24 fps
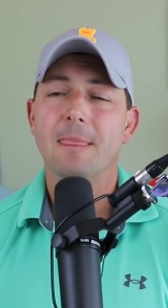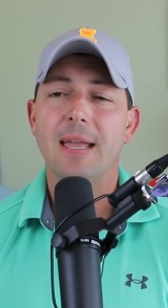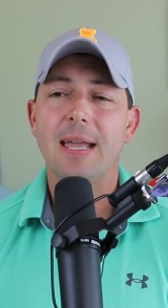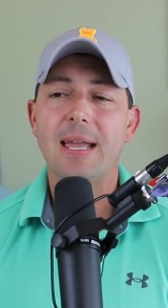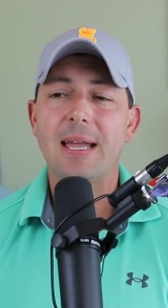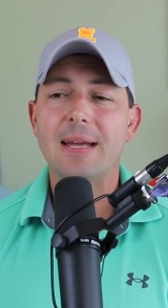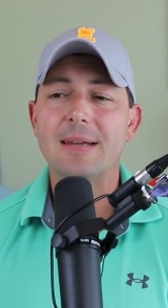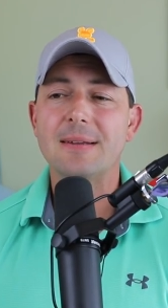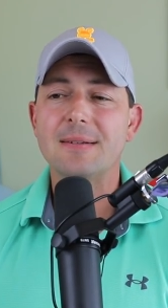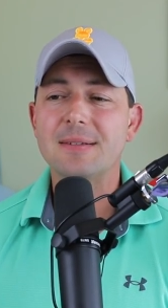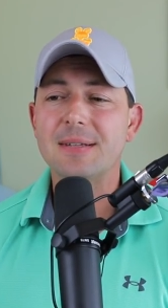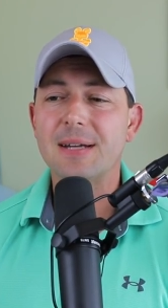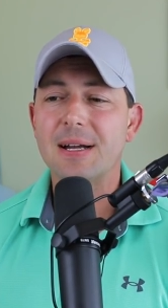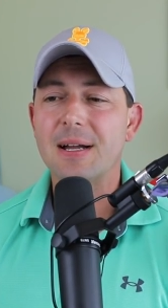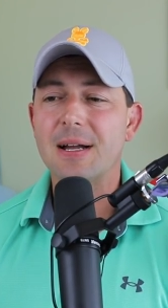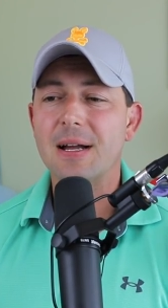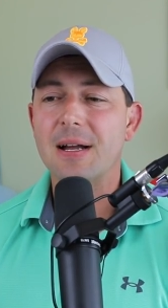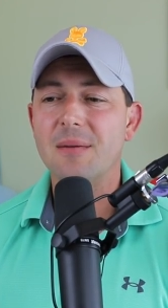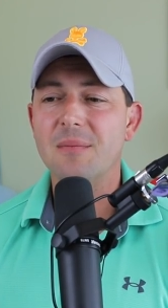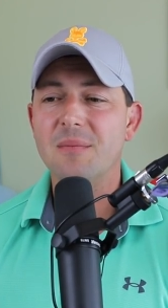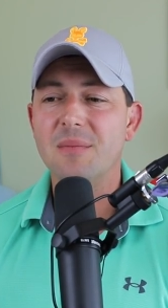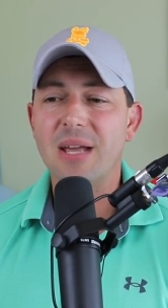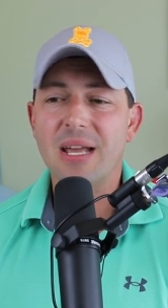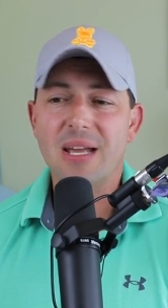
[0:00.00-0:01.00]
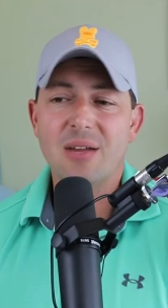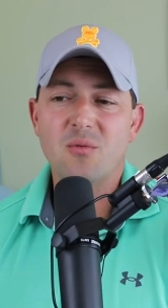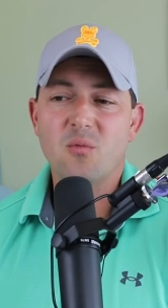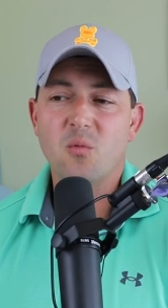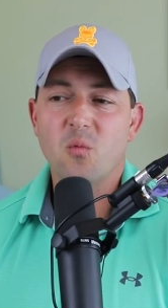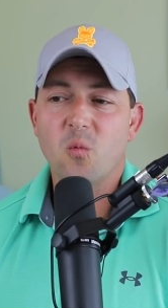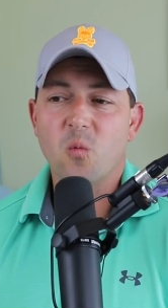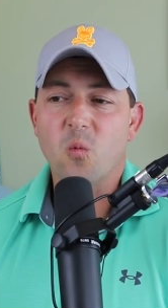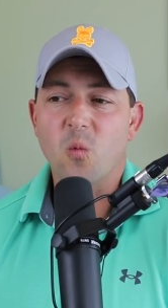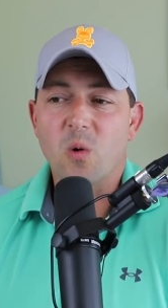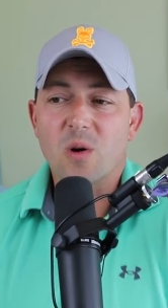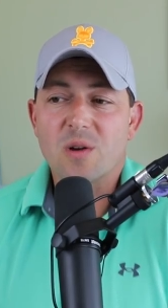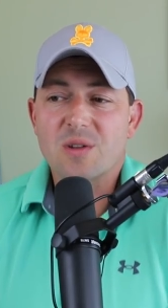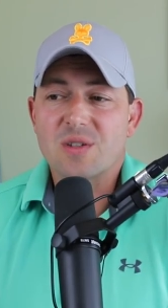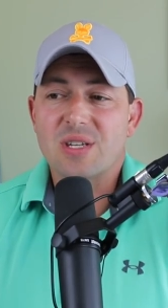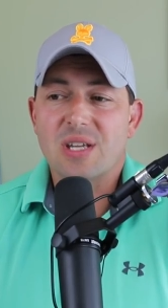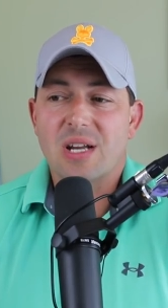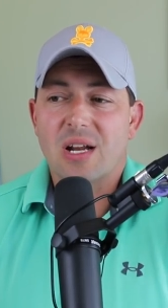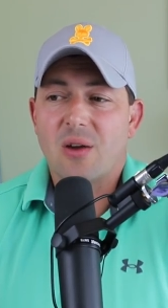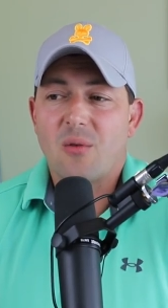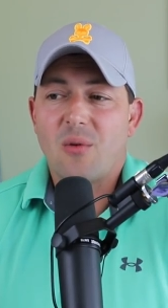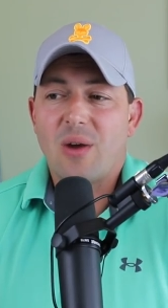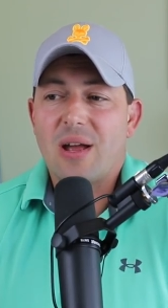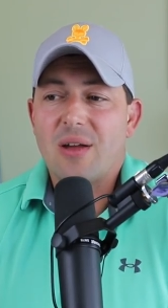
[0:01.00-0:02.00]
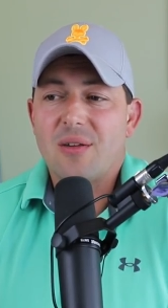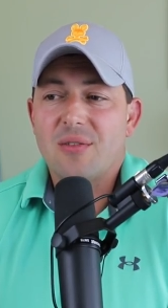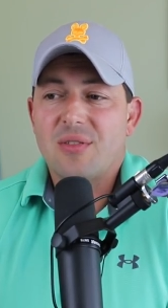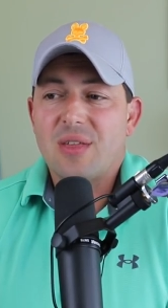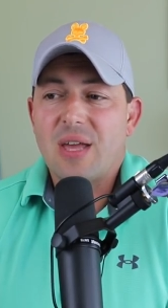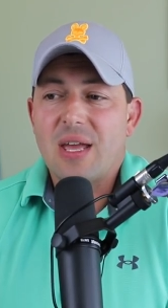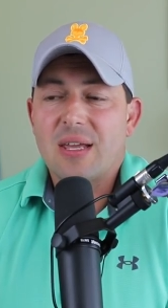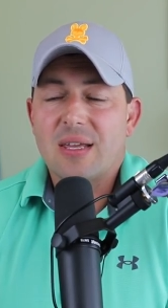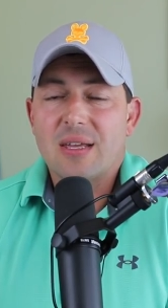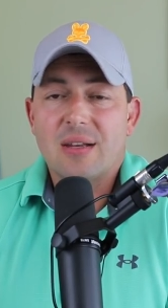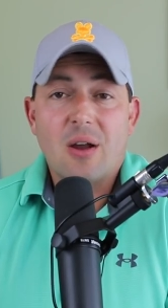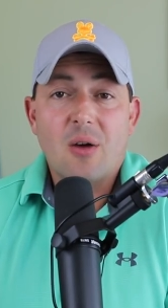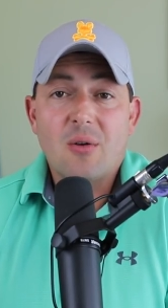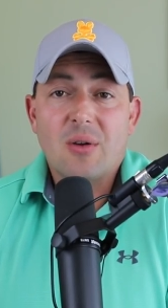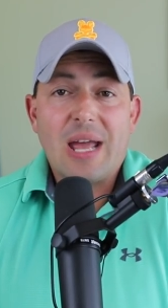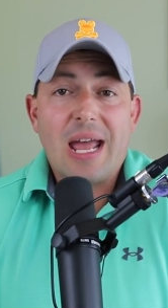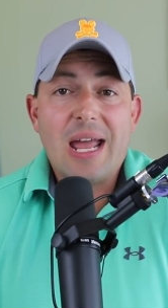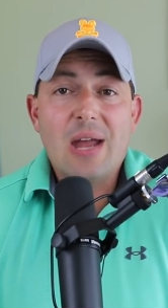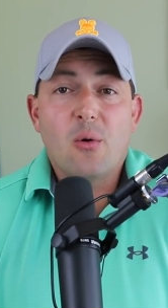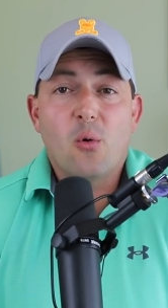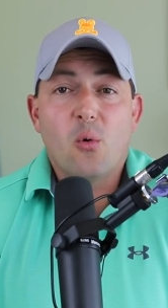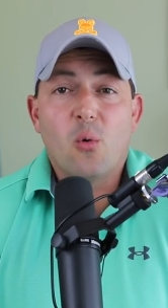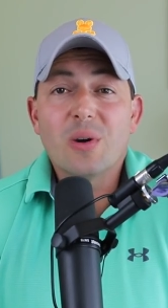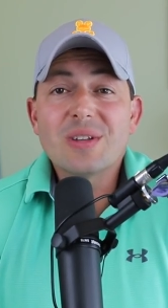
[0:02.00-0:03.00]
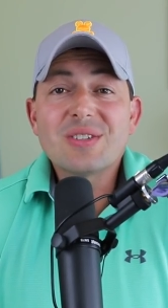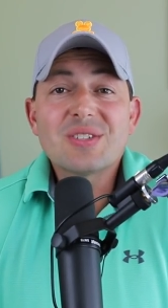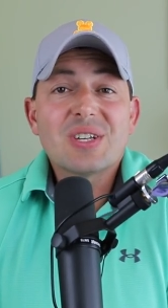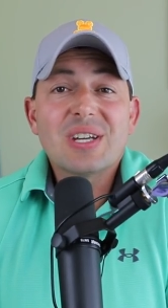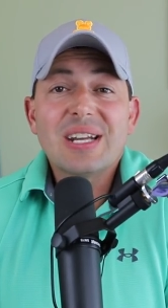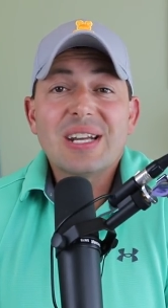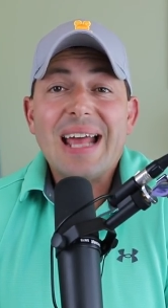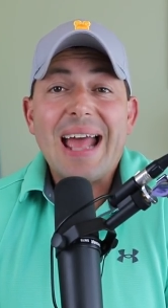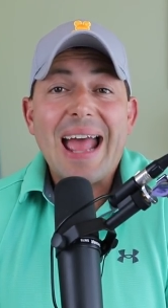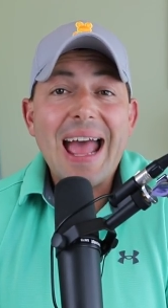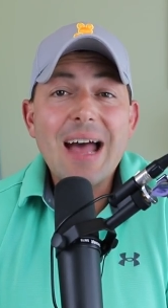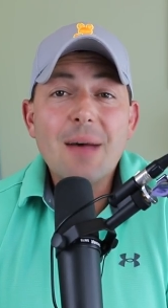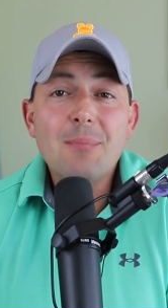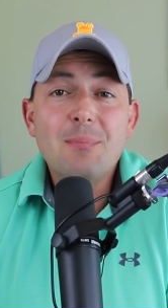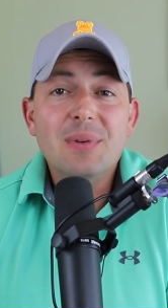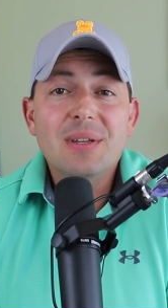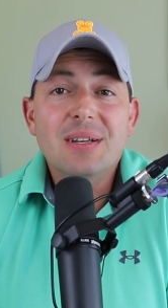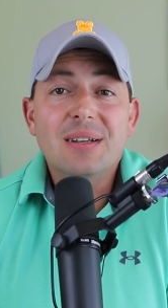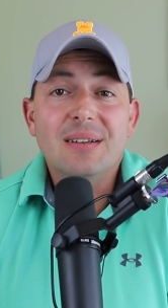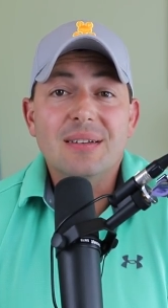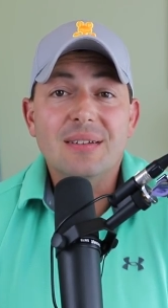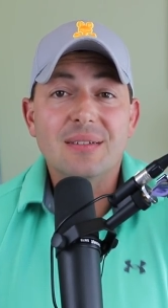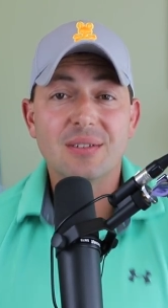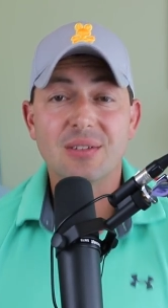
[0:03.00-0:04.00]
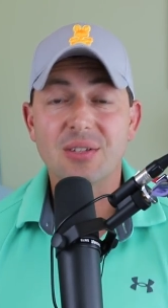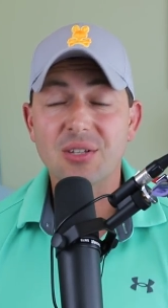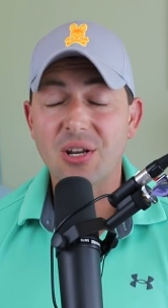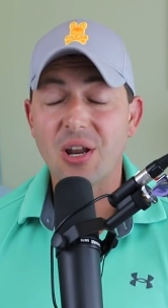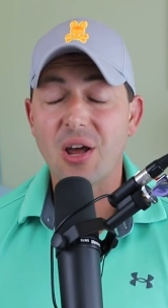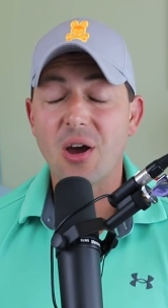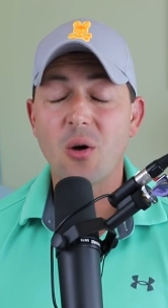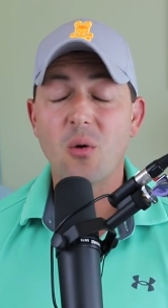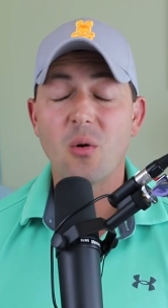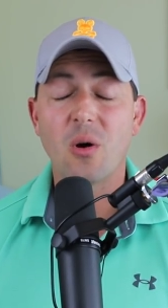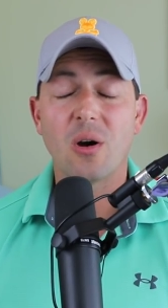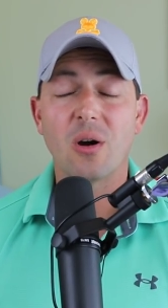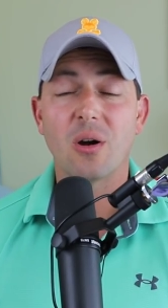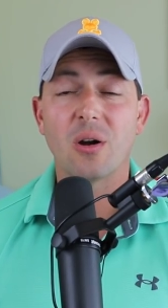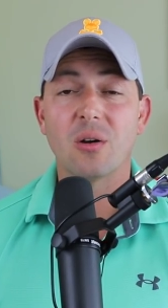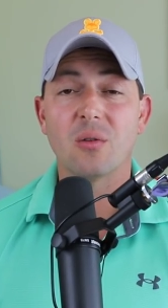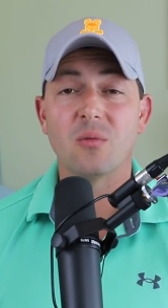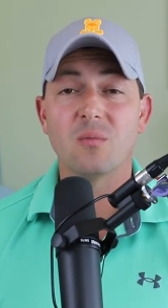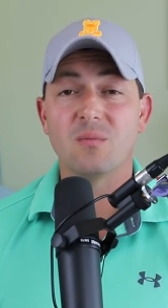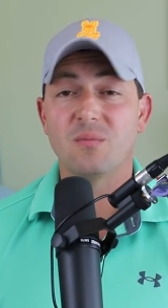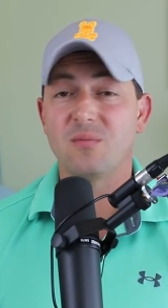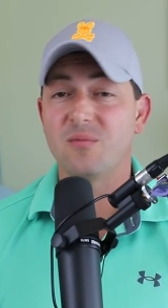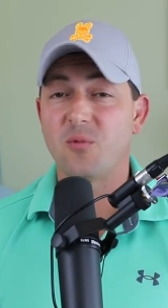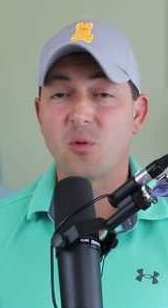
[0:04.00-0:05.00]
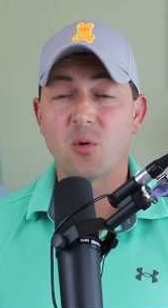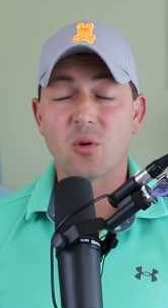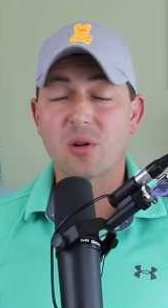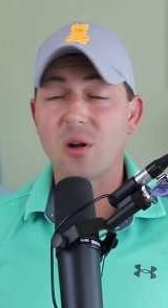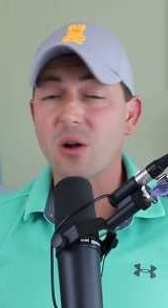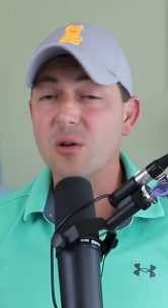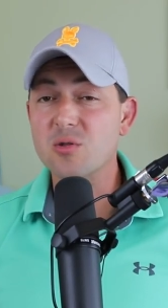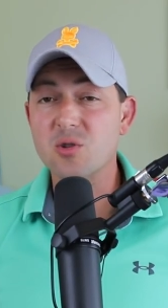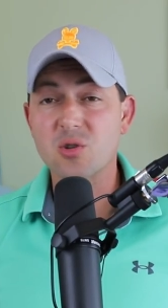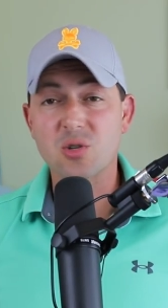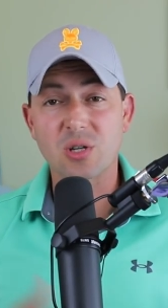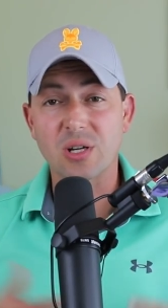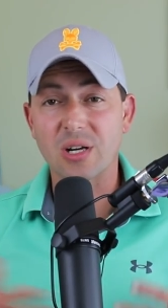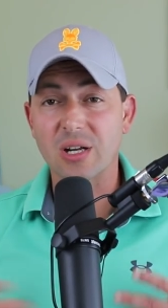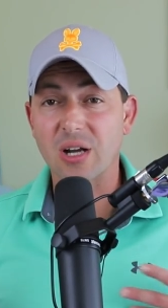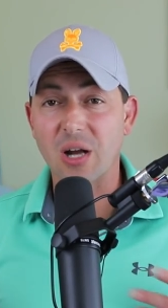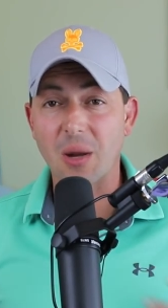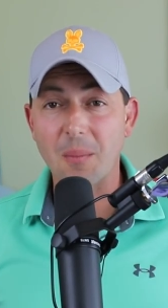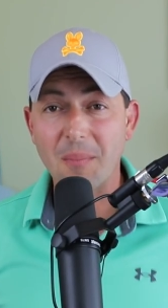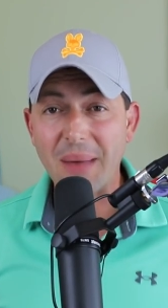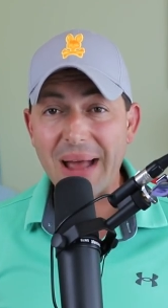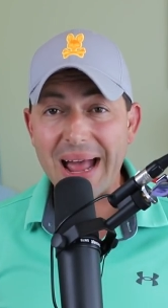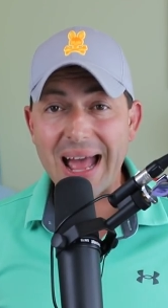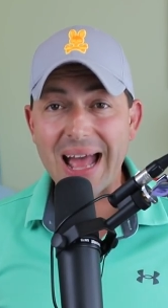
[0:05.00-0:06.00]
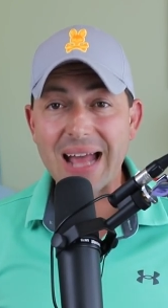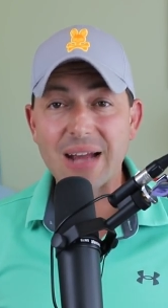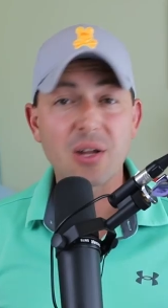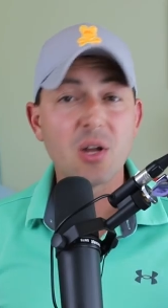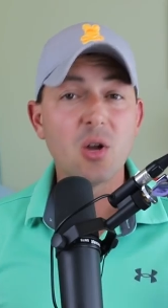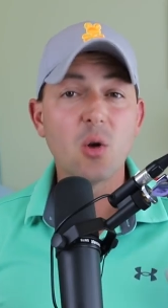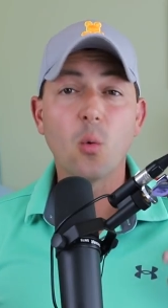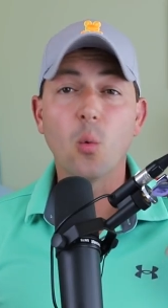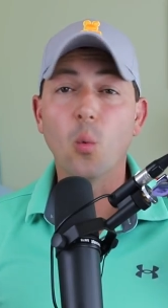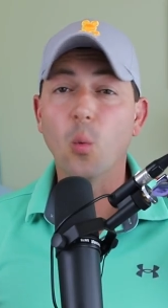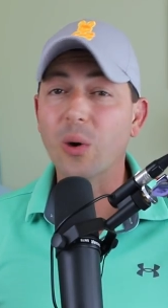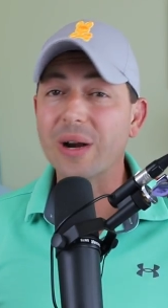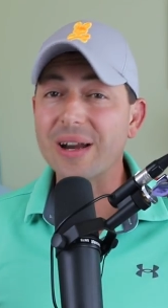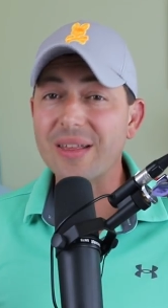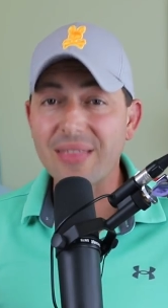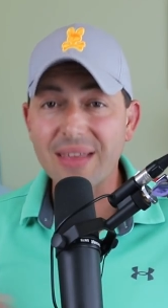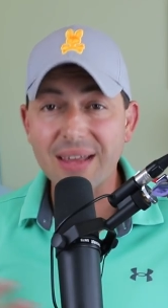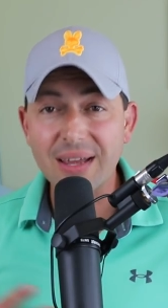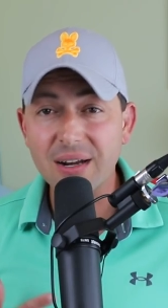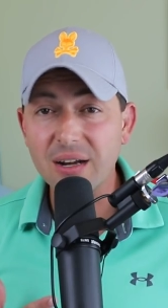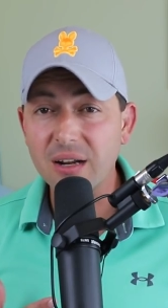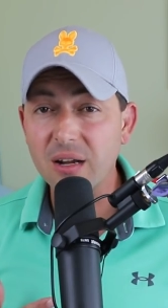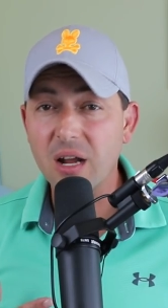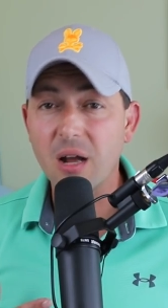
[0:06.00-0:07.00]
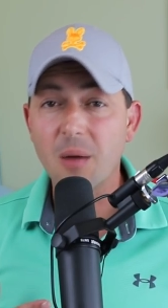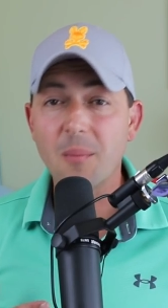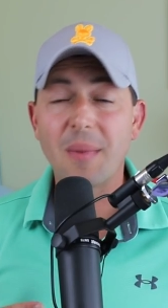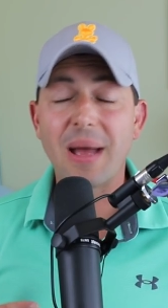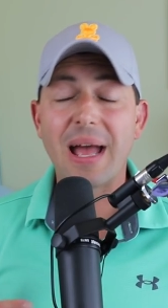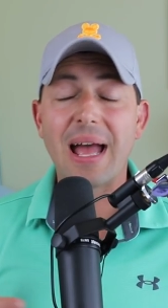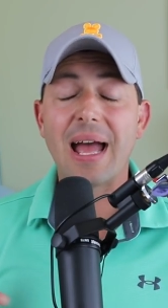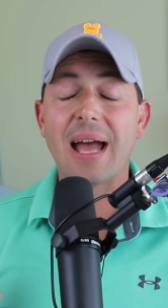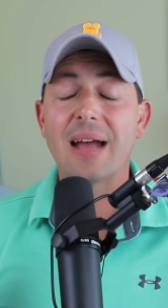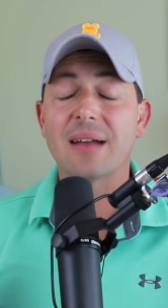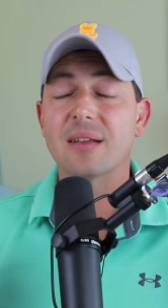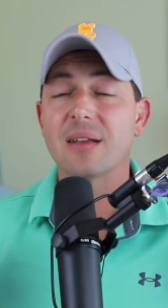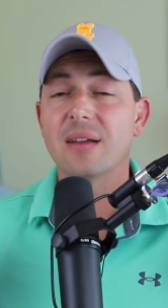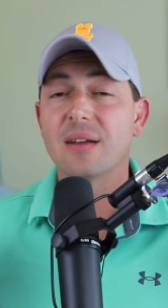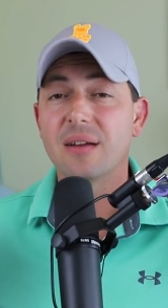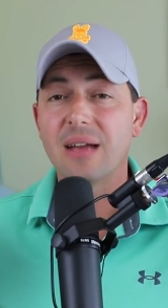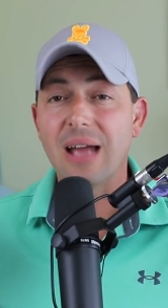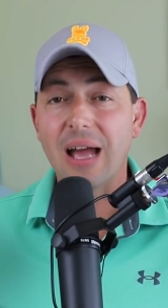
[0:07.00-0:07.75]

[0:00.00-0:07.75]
and um, and we're sitting around thinking, okay, what's gonna happen? You know, are foreclosures gonna come back? When are they gonna come back?